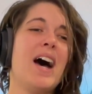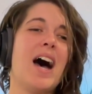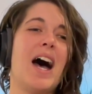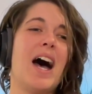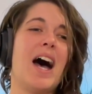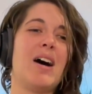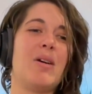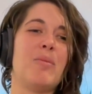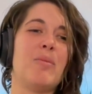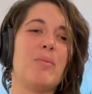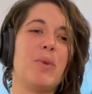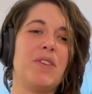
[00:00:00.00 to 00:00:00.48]

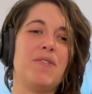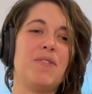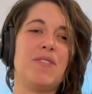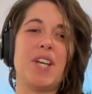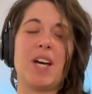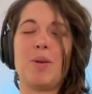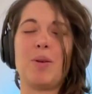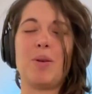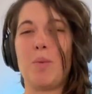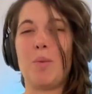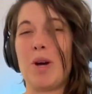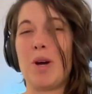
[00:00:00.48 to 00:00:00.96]
um, we've
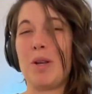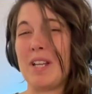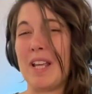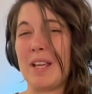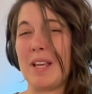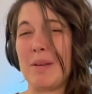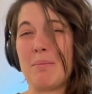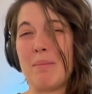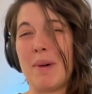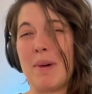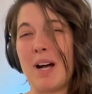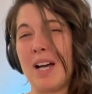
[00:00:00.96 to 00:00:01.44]
done one
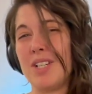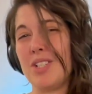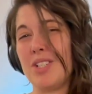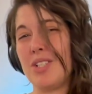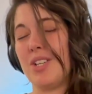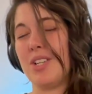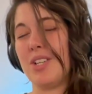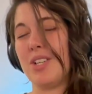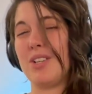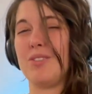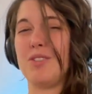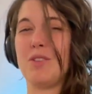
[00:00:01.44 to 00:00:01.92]
day
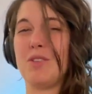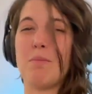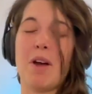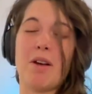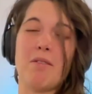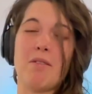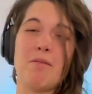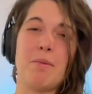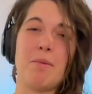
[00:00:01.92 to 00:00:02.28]
marches you might